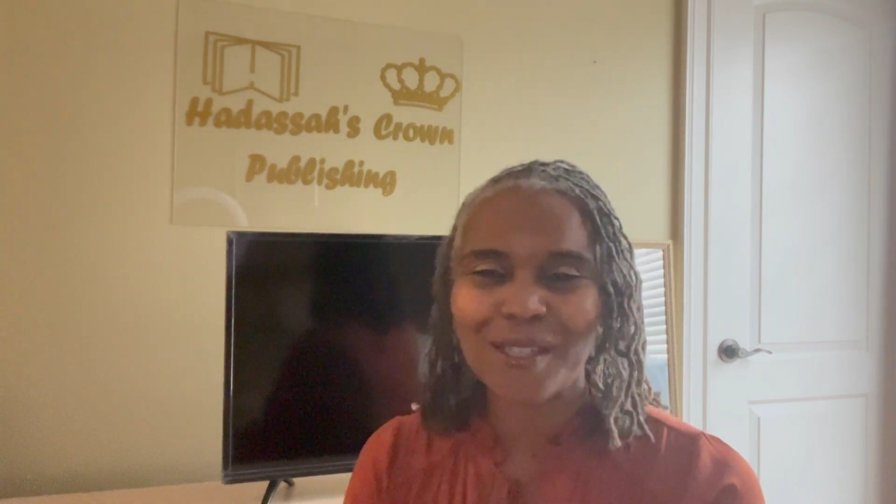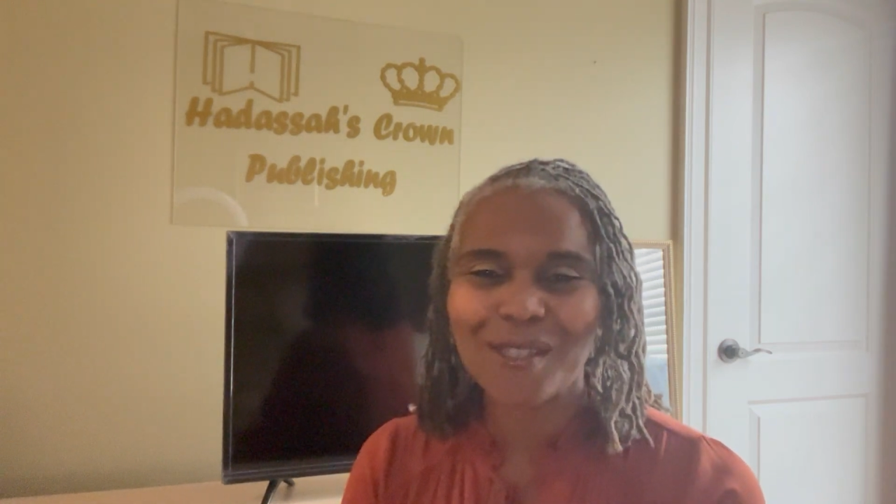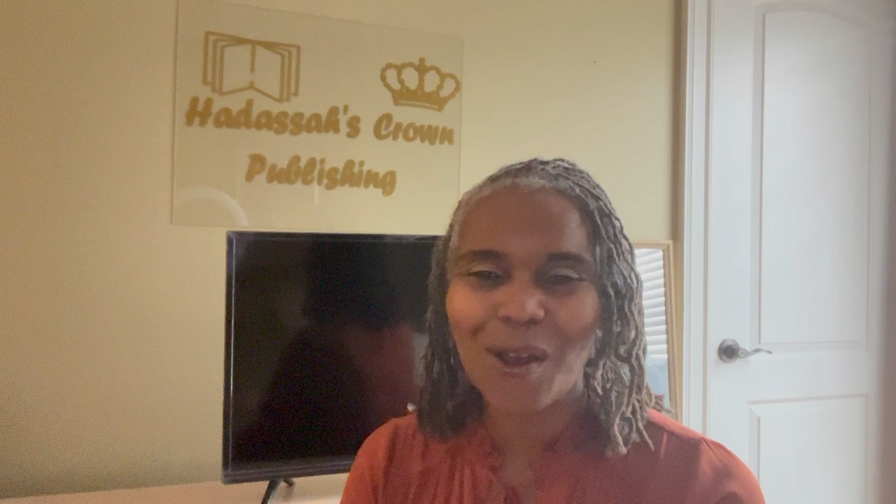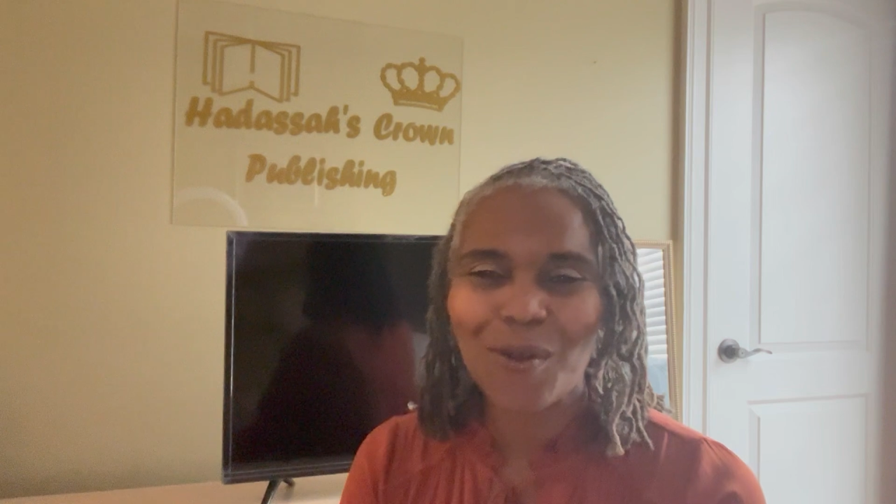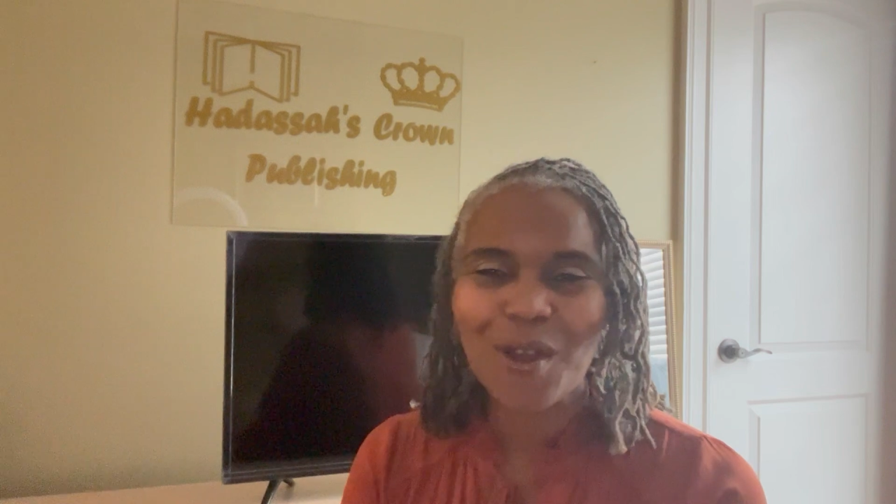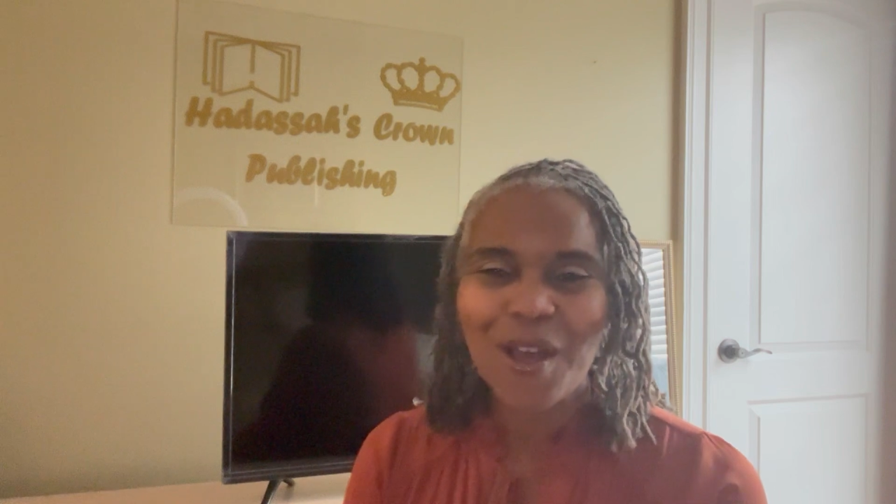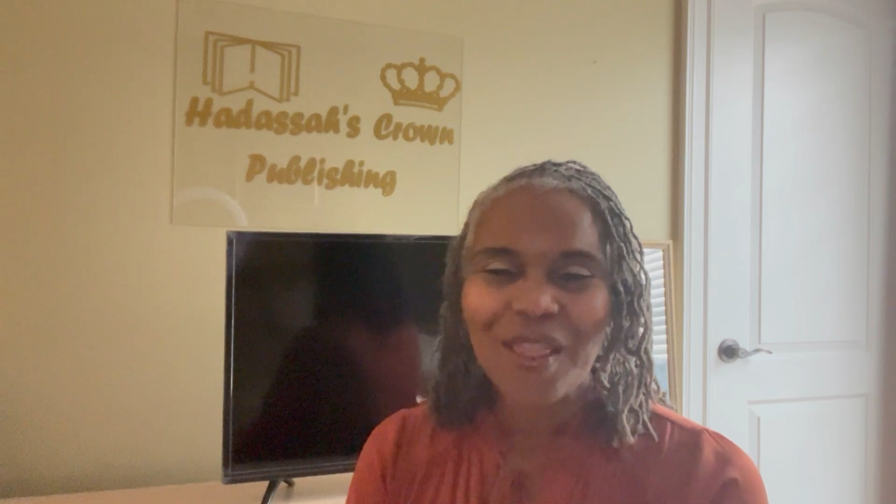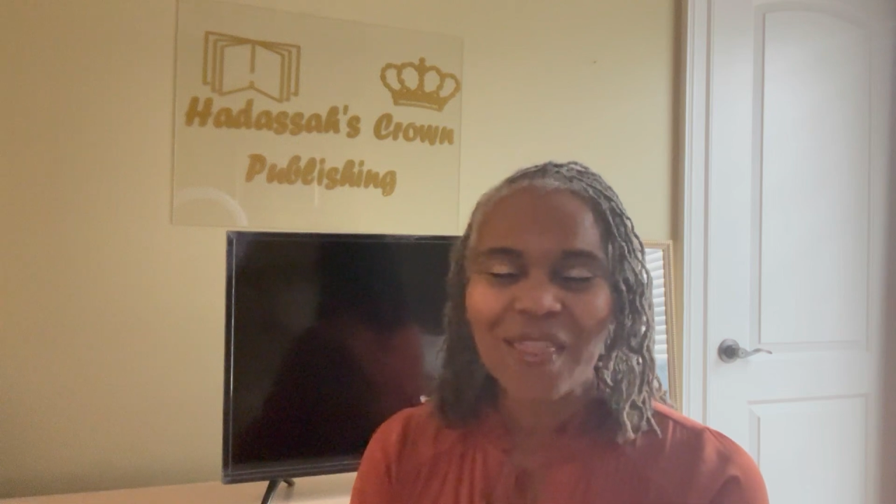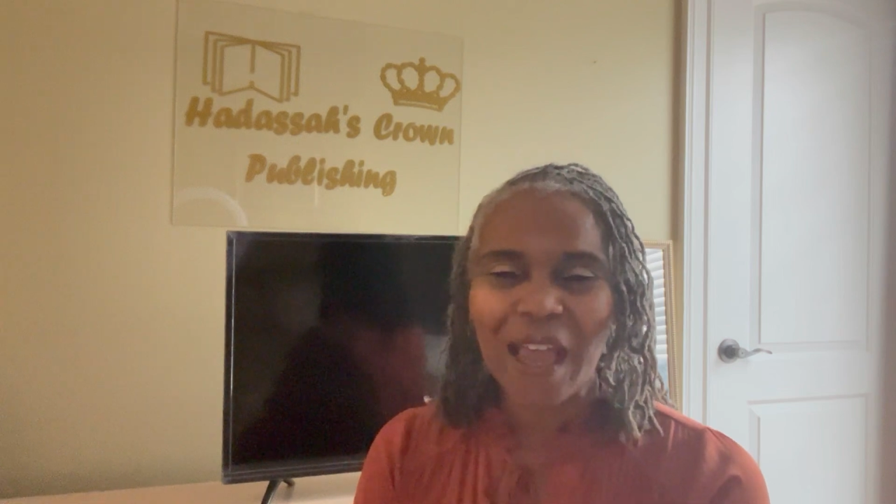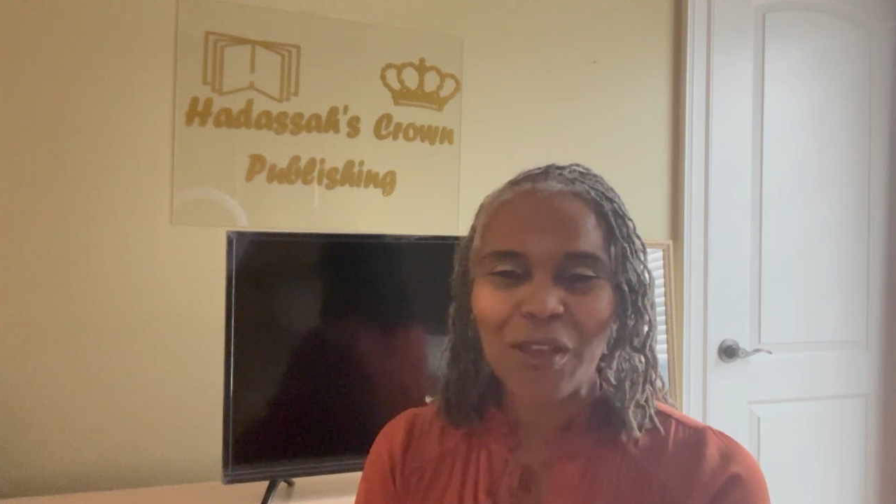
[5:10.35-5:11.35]
So
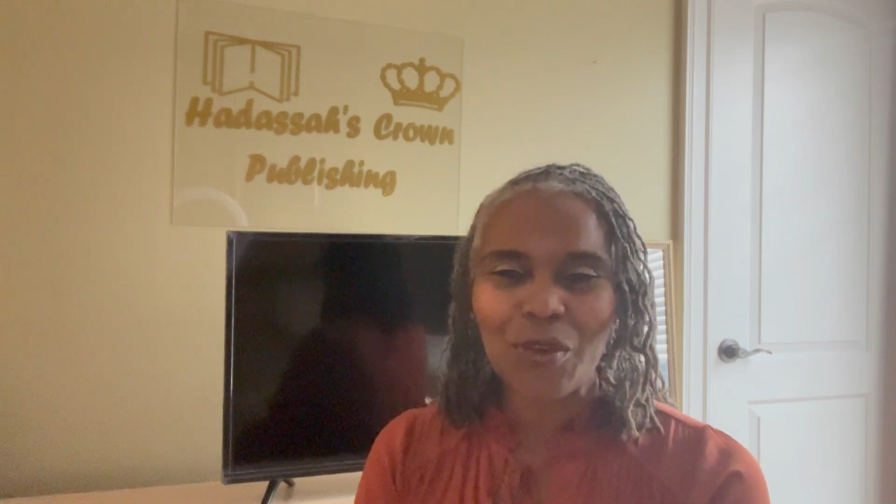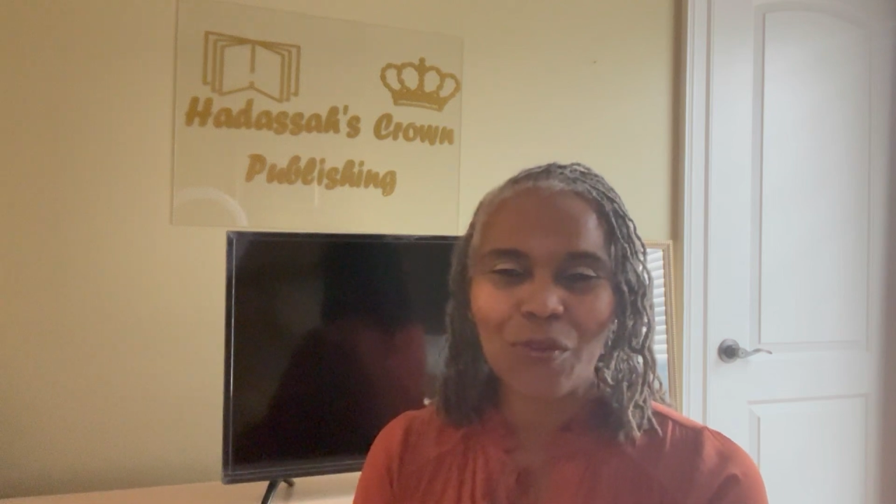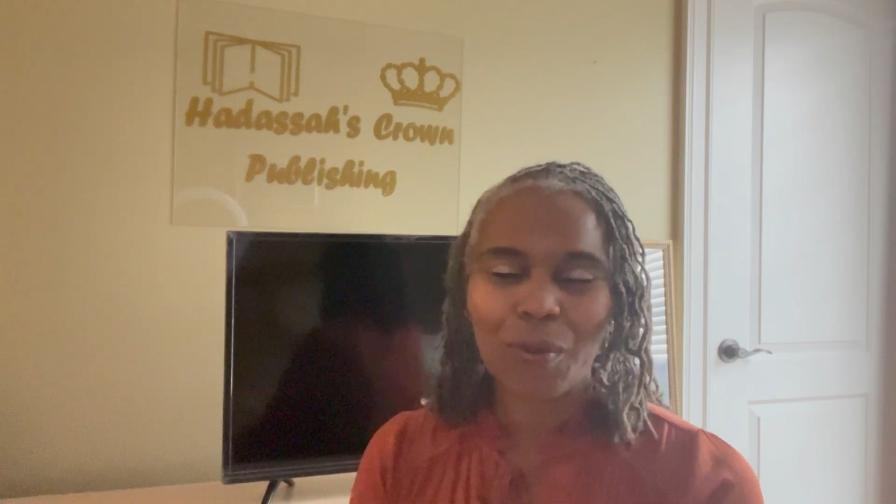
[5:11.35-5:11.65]
thank you for